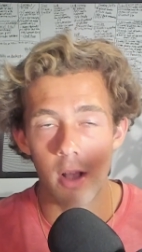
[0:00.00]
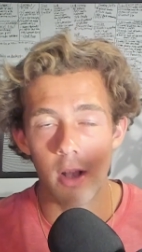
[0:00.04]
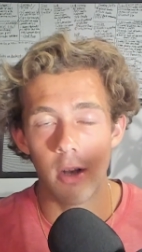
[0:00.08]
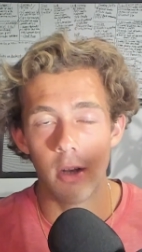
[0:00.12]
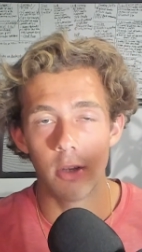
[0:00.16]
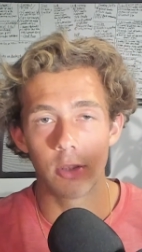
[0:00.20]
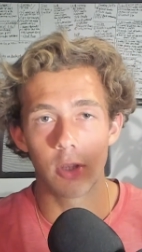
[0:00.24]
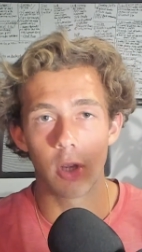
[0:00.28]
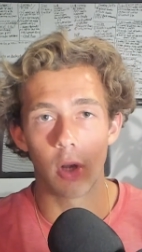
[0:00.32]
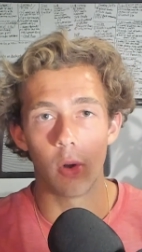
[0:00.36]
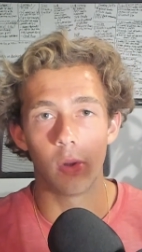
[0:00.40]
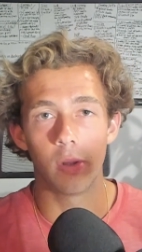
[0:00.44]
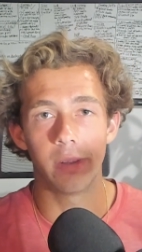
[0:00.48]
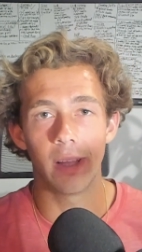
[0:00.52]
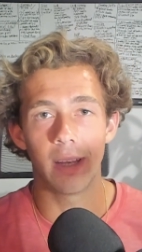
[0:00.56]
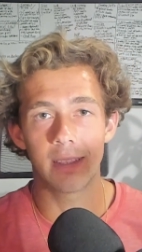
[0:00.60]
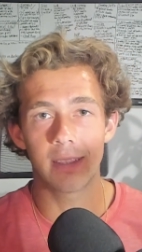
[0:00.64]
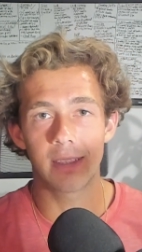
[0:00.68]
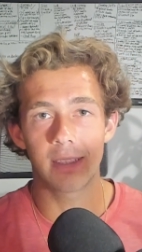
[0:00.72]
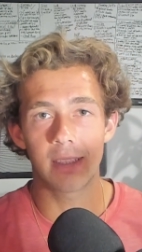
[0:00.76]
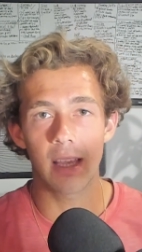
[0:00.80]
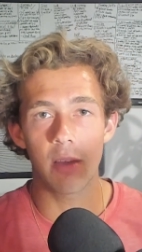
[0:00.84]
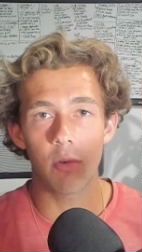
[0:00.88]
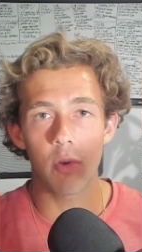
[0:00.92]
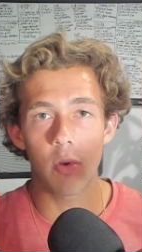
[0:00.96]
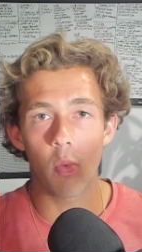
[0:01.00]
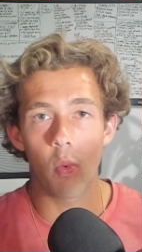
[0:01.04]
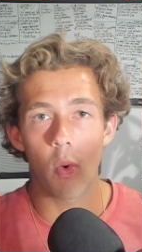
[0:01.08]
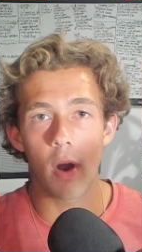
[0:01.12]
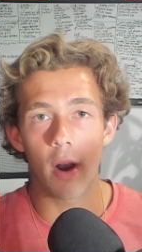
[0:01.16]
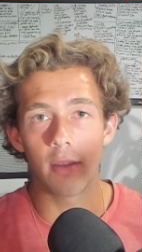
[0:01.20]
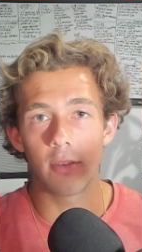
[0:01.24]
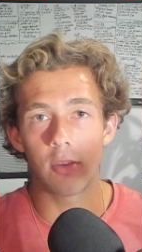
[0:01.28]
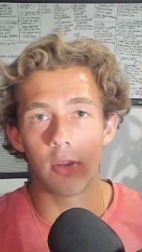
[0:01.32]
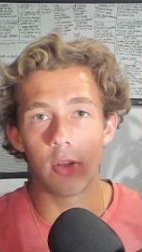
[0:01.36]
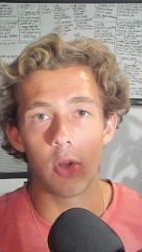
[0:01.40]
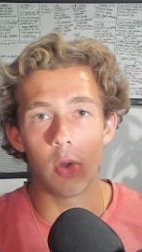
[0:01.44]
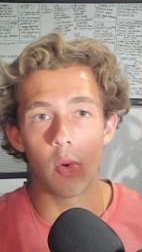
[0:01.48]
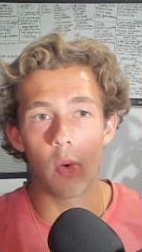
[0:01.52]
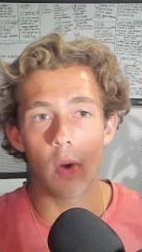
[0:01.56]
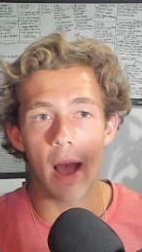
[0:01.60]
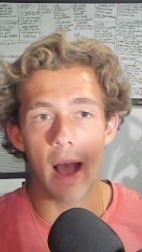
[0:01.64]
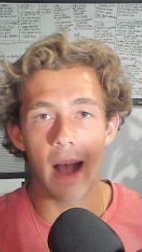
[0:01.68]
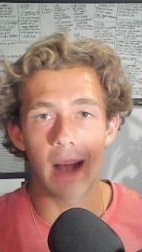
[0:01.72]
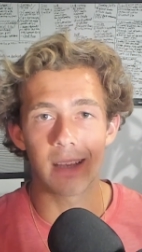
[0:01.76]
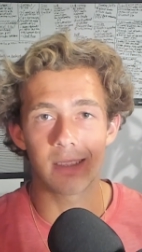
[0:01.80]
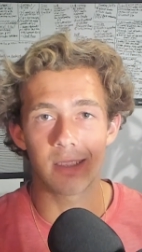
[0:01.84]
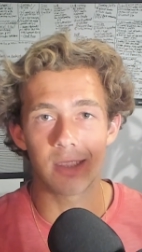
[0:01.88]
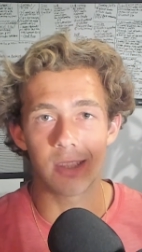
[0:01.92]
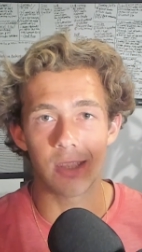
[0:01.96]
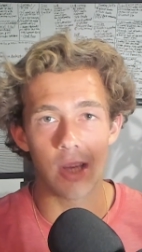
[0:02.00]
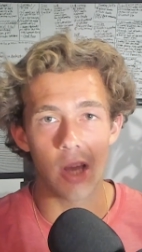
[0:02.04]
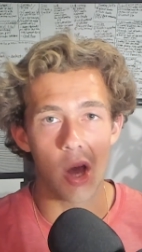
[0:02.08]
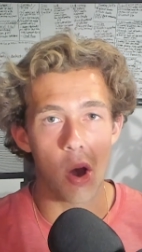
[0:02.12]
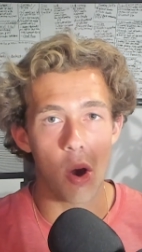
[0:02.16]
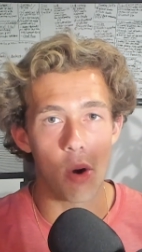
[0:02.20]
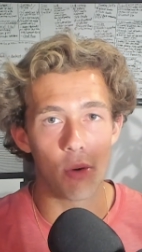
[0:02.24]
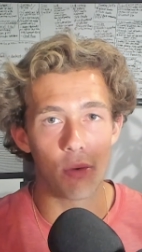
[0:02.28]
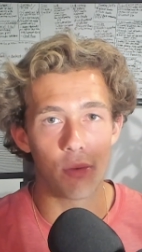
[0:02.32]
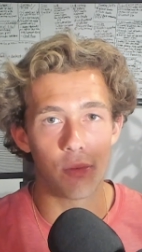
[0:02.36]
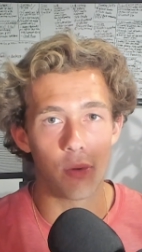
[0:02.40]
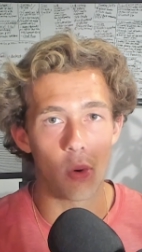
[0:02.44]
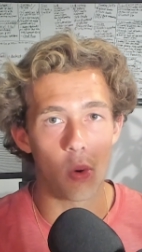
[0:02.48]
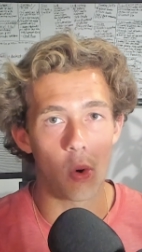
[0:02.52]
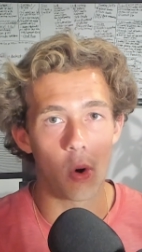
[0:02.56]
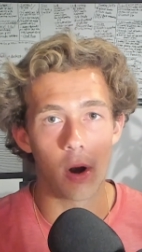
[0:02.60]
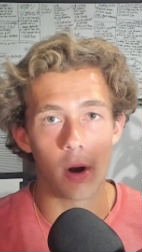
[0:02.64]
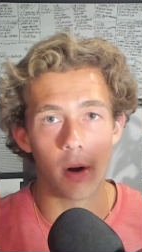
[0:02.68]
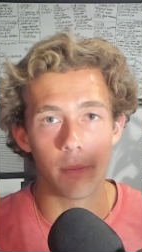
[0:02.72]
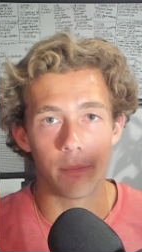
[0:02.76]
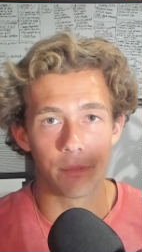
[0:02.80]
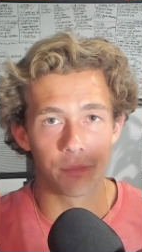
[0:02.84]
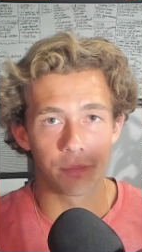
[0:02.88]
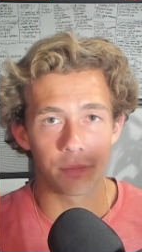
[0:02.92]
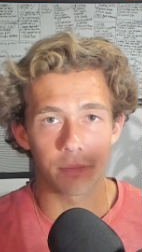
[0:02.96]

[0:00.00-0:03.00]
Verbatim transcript: So let's say we wanted to do SEO for